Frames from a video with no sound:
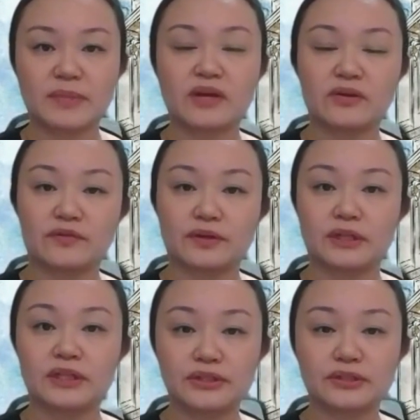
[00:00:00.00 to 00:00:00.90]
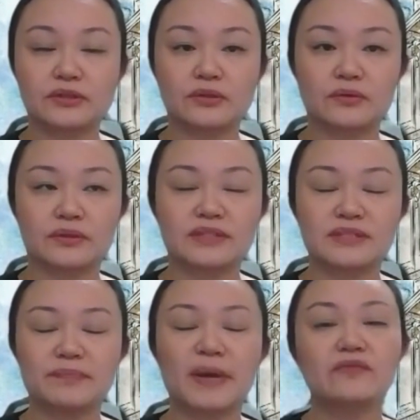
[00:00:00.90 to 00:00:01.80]
is part of
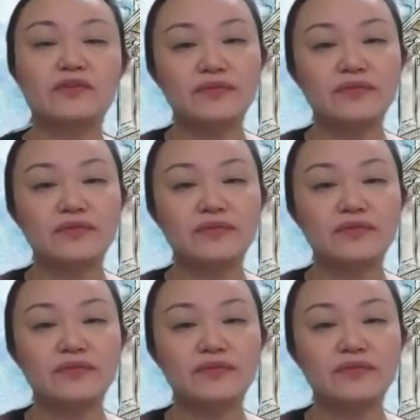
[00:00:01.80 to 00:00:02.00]
a